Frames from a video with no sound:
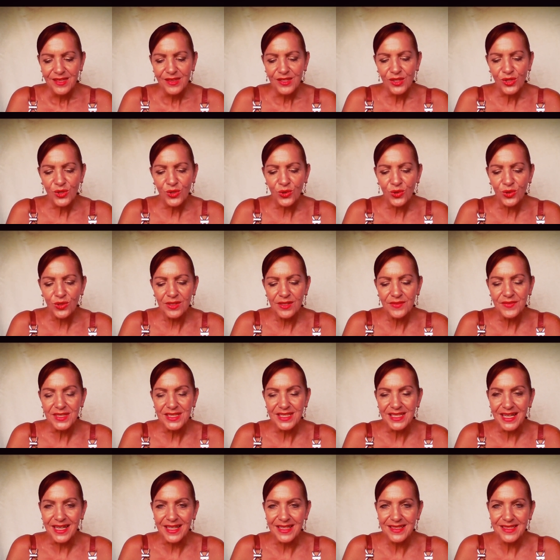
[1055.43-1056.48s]
The call of the
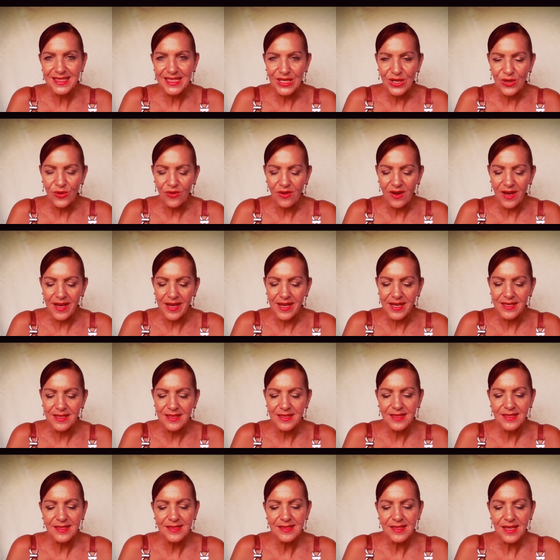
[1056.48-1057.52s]
dancing
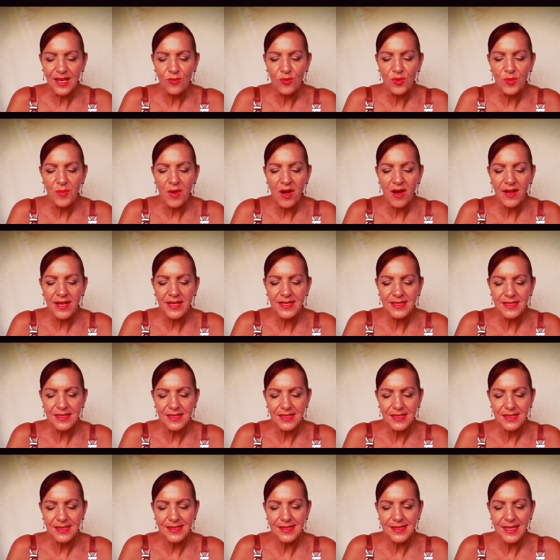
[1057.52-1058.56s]
crane is a reminder
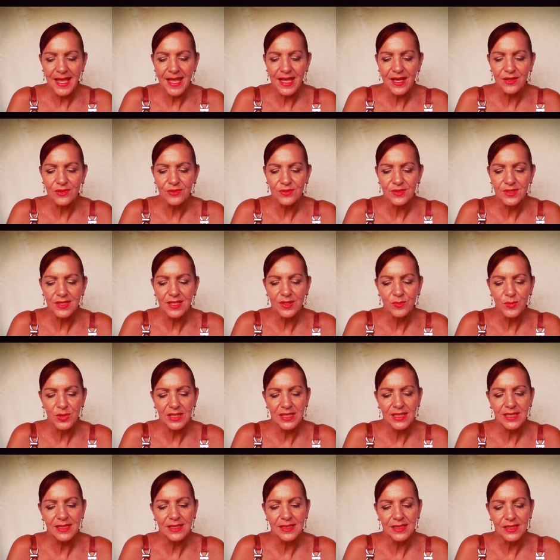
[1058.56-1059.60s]
that sound can be
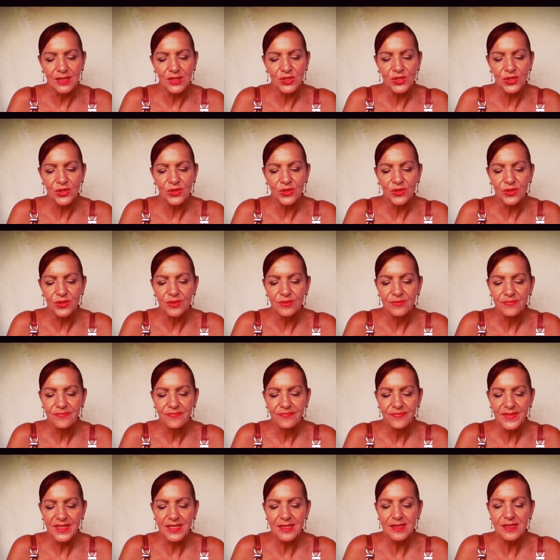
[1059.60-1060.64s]
healing too.
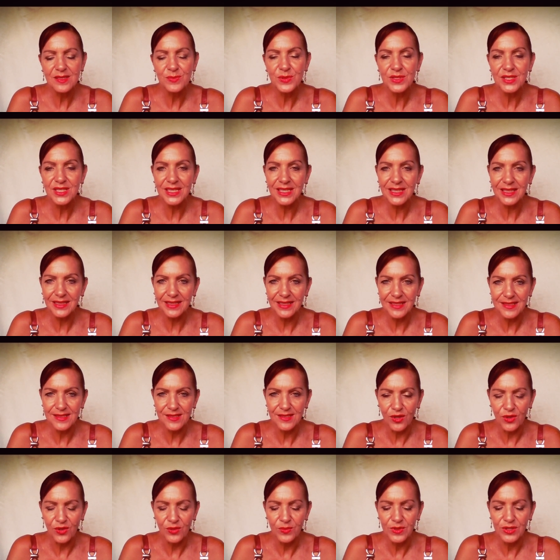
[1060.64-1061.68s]
This is particularly
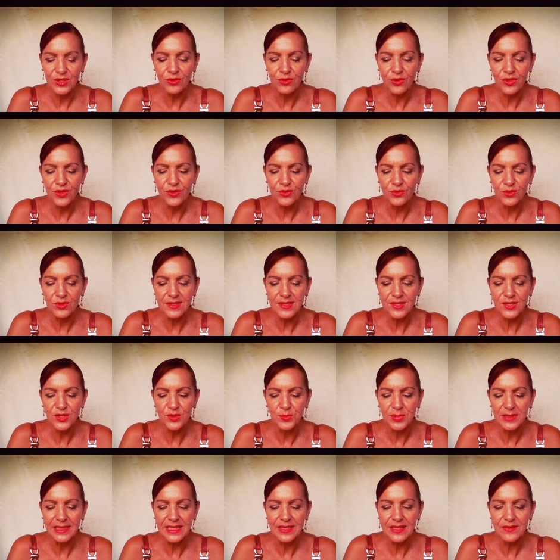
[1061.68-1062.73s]
so when your thoughts, your
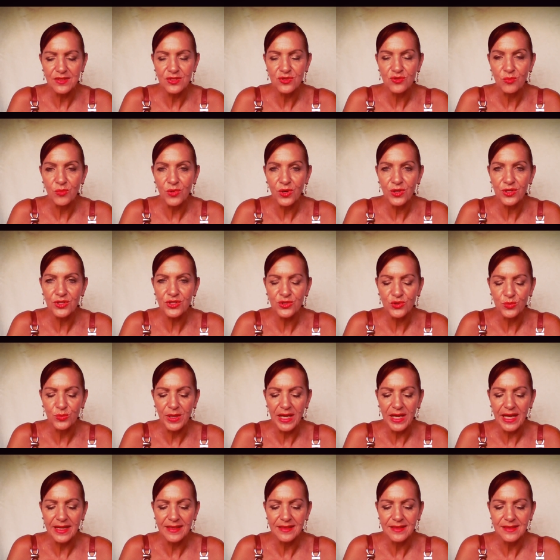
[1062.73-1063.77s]
beliefs, your emotional
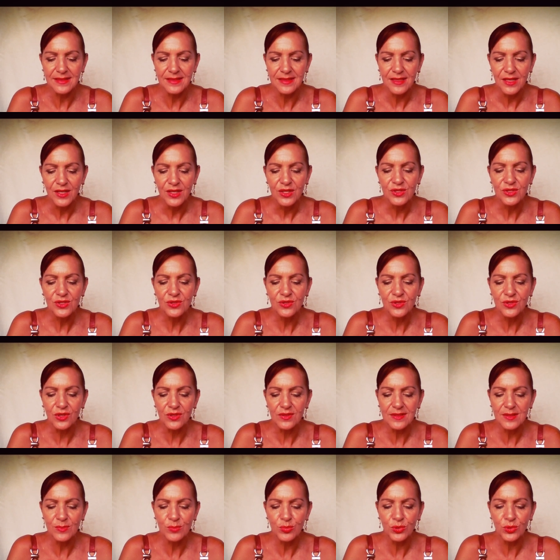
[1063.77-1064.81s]
patterns do
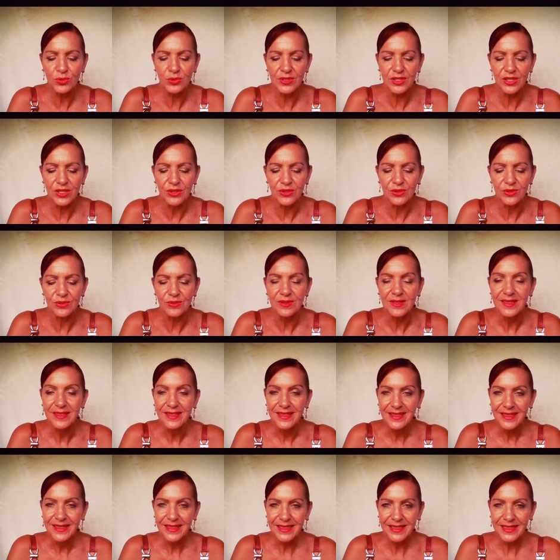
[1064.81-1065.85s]
not support you
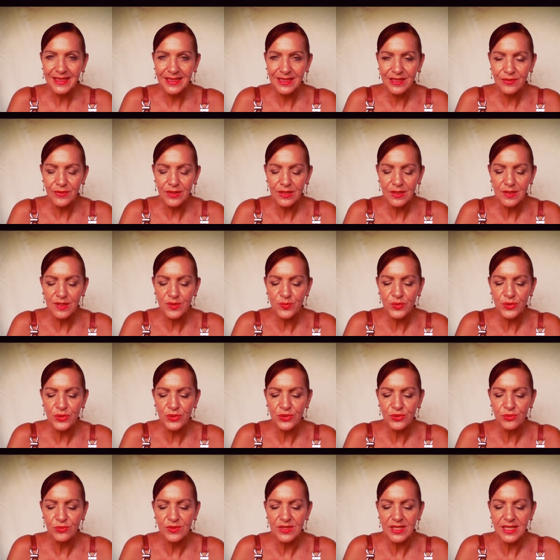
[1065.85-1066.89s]
in living the
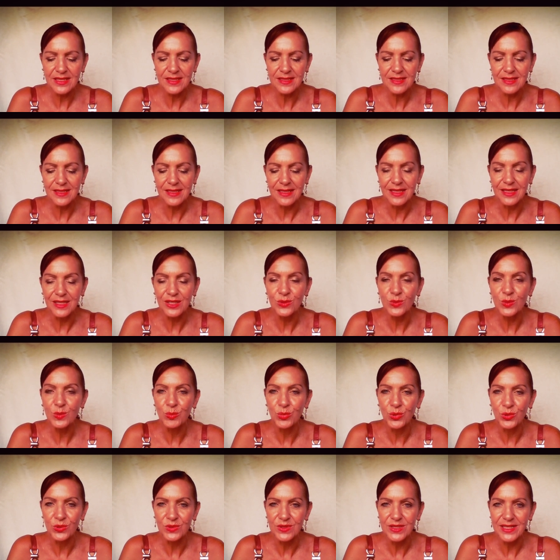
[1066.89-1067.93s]
spiritual destiny you were
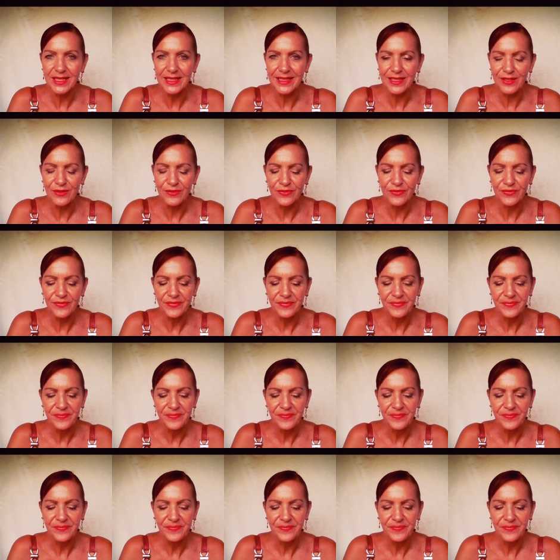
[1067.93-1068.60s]
born to live.